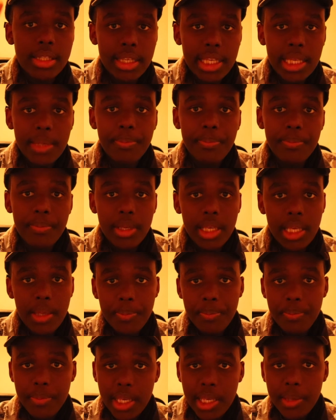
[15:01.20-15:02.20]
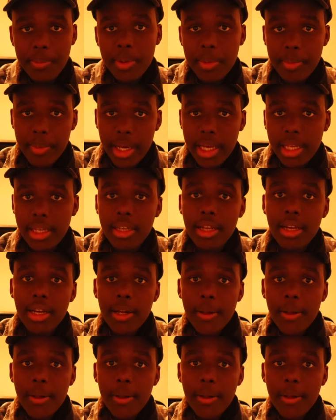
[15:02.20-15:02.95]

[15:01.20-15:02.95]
keep in mind